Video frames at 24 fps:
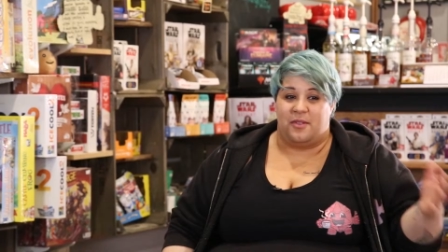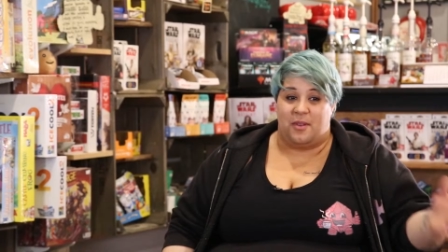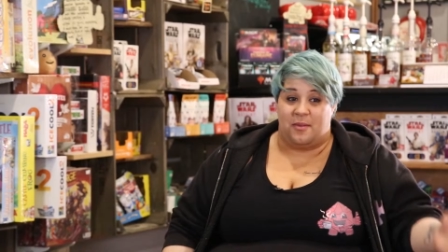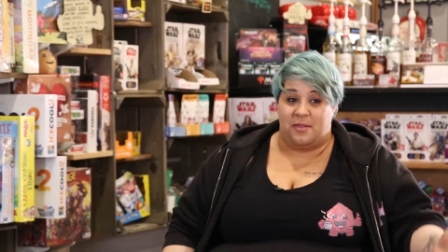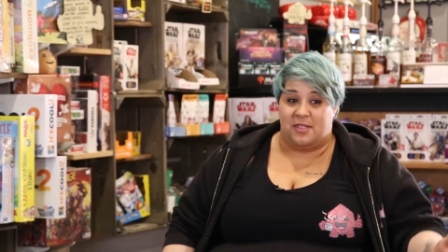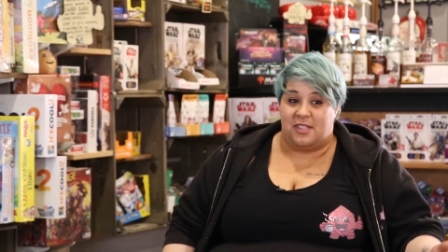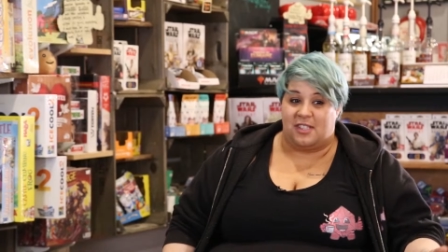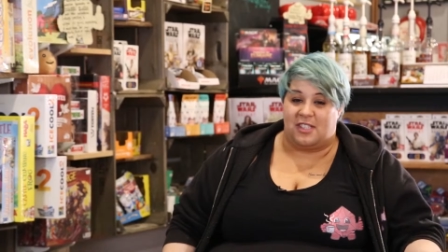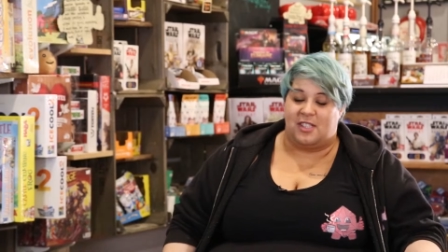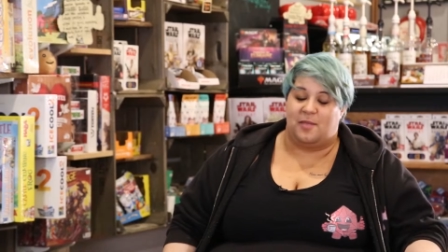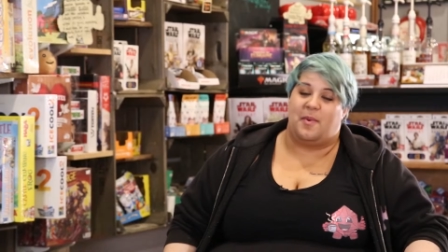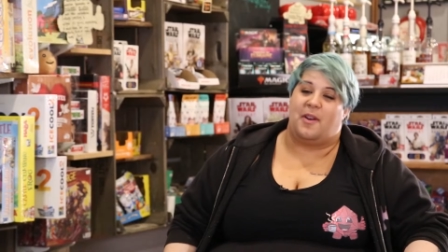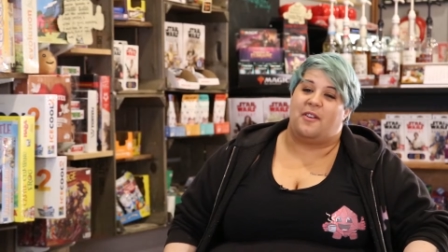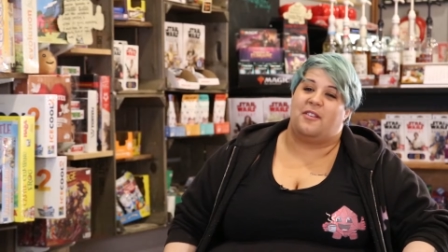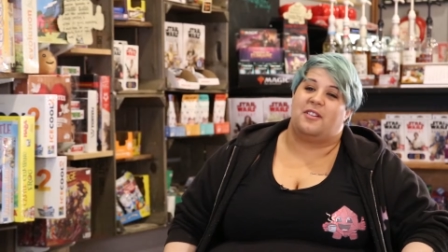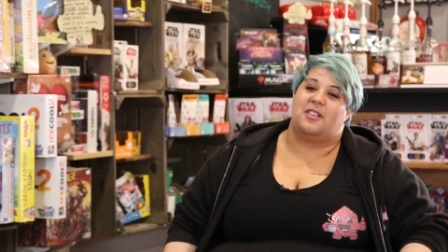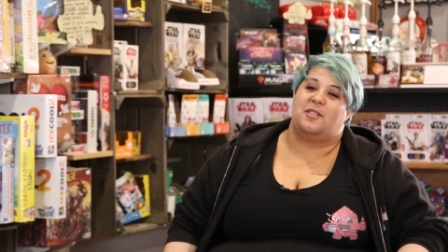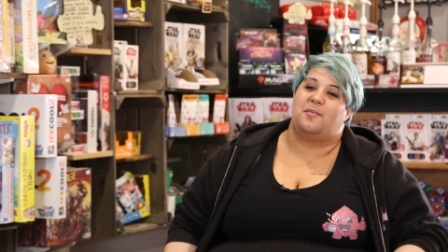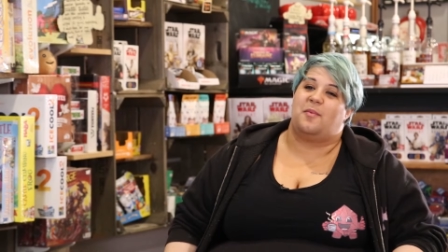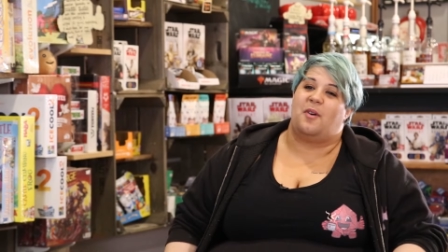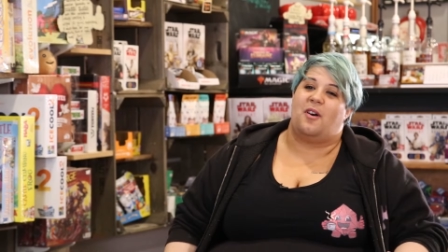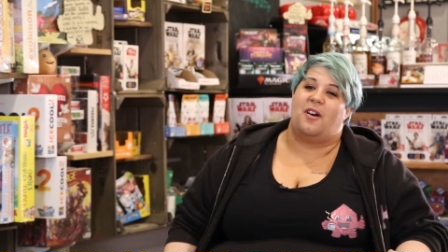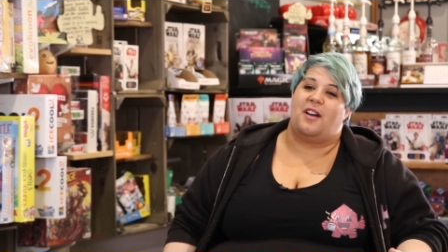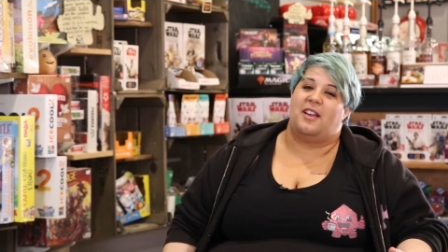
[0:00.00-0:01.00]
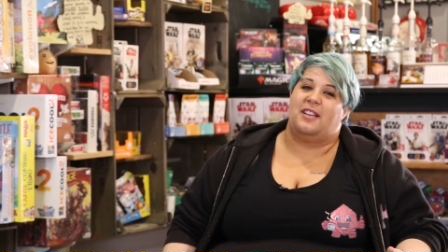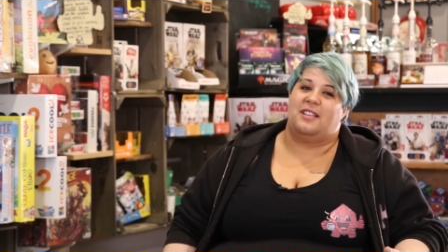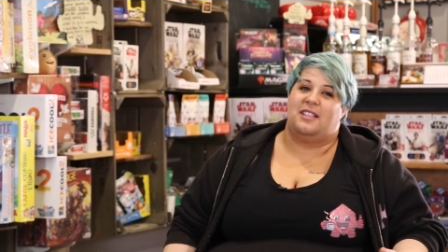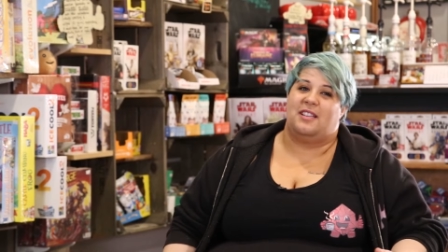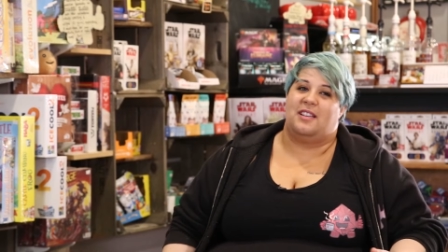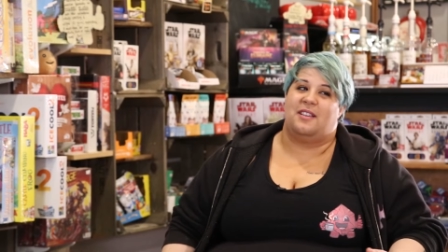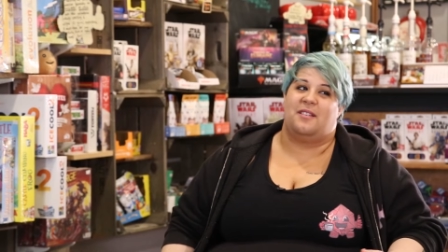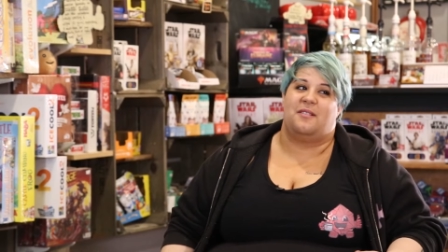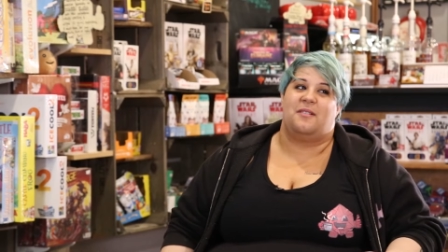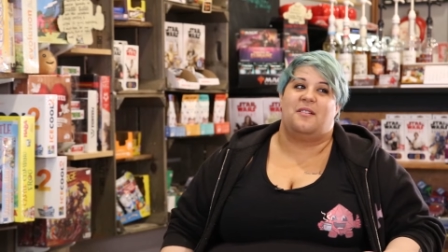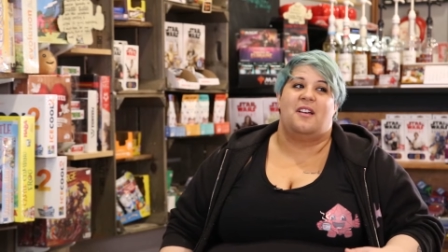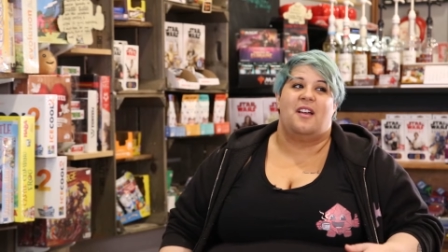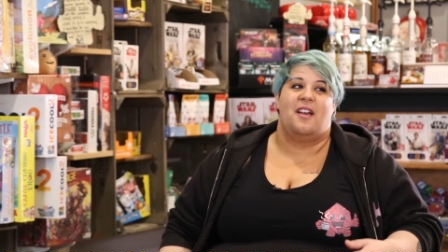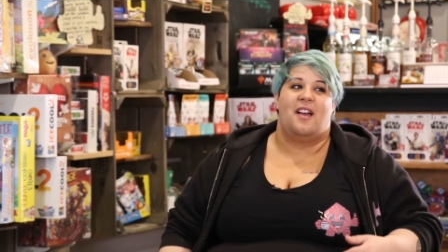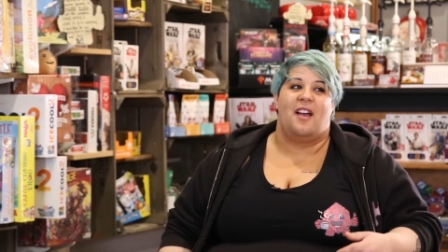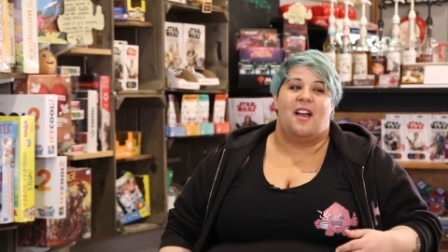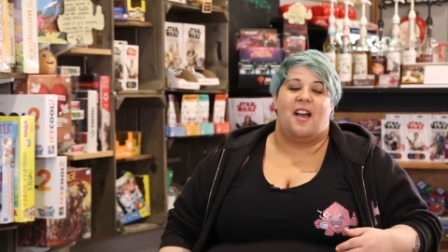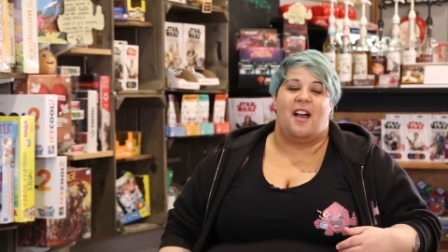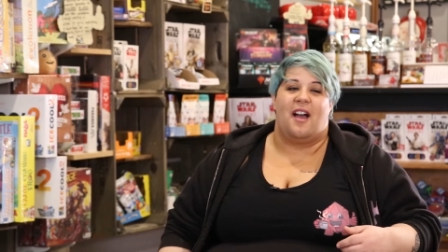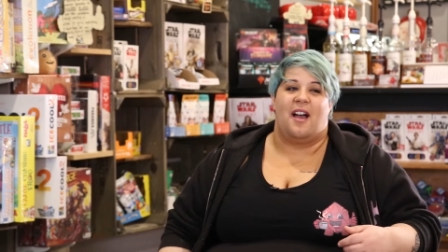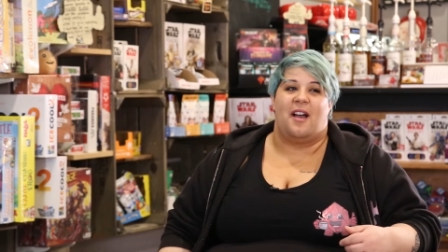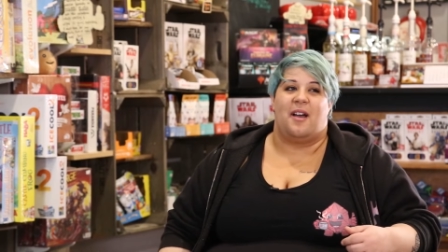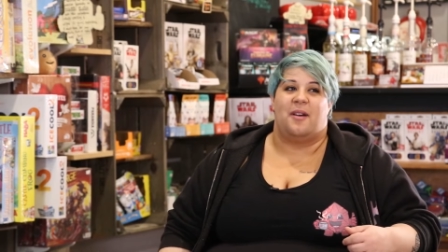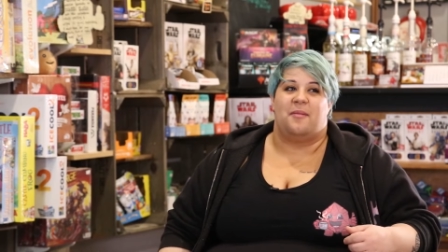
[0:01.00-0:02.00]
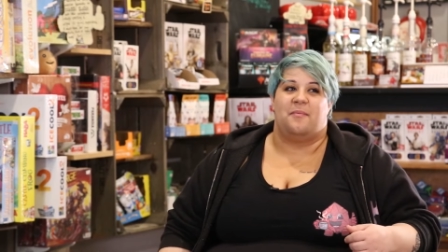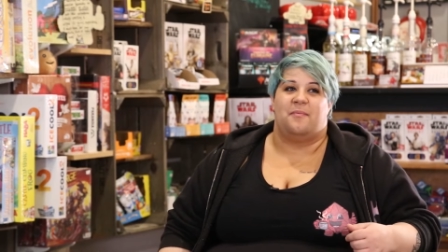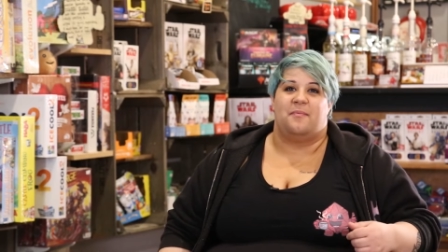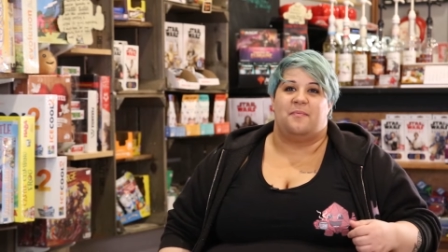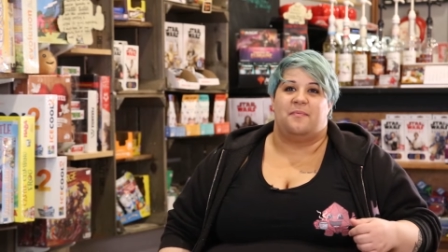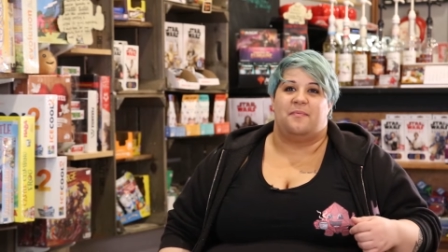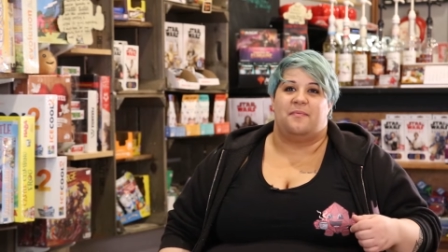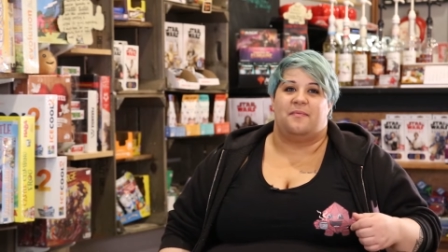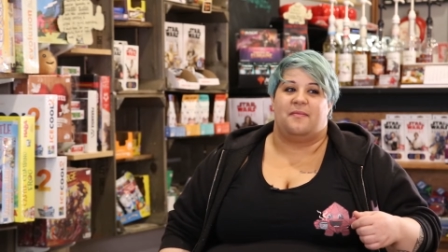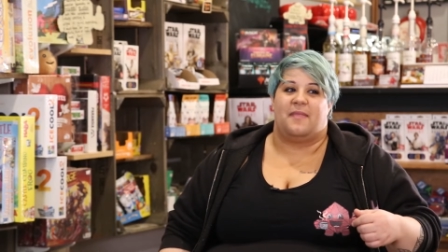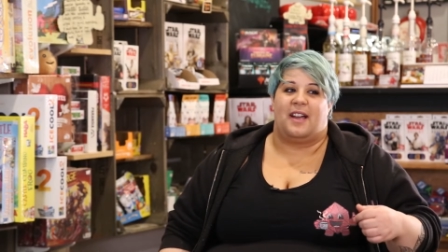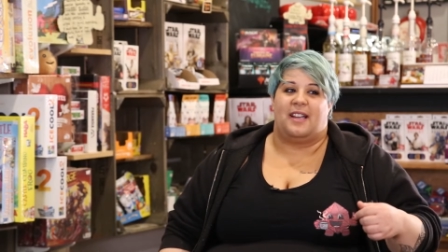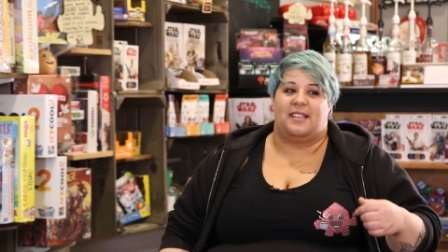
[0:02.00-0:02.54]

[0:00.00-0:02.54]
there was experience behind it um,